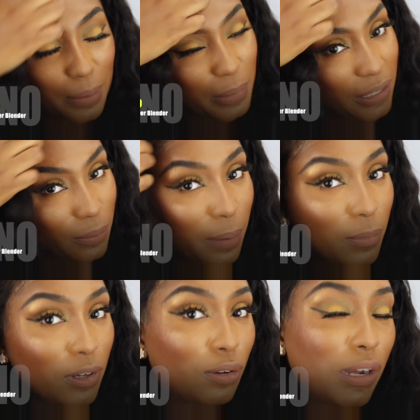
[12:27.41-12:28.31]
But anyway, I'm
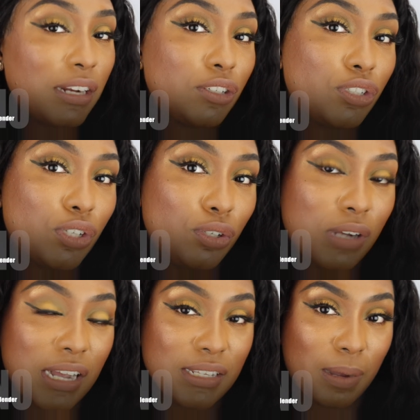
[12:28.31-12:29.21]
going to go ahead and show you
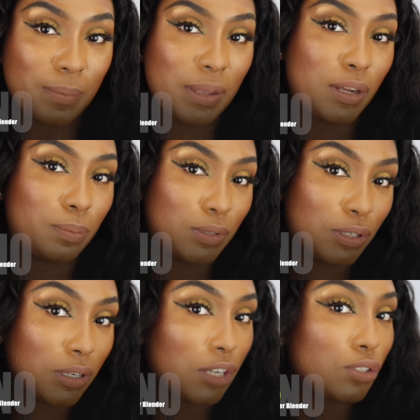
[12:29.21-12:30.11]
guys my makeup
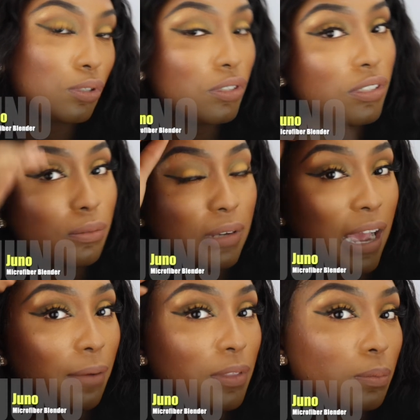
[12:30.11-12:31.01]
look. As you can see, we
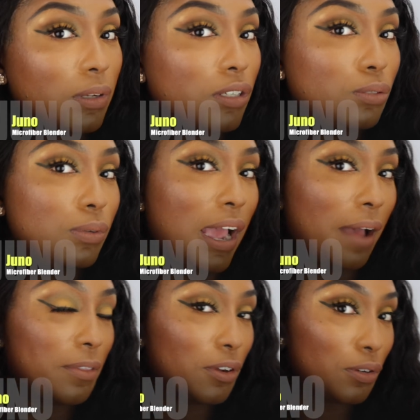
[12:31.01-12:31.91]
have the blush, we
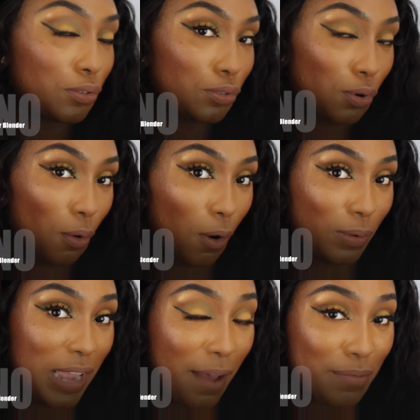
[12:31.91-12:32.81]
have the contour,
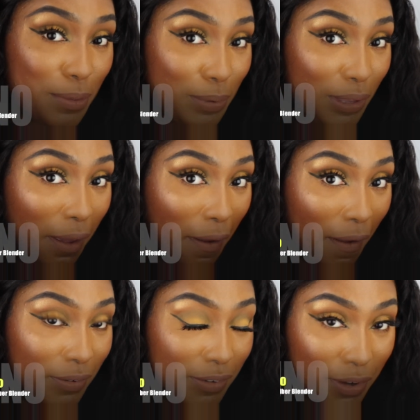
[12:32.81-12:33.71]
we have the big
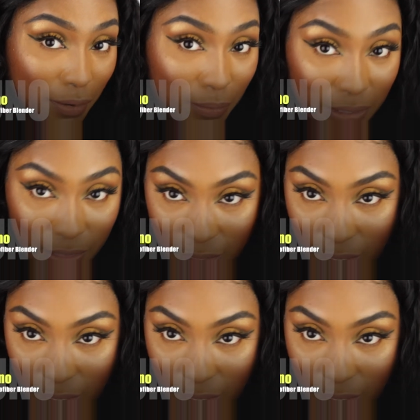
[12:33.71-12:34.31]
head to go with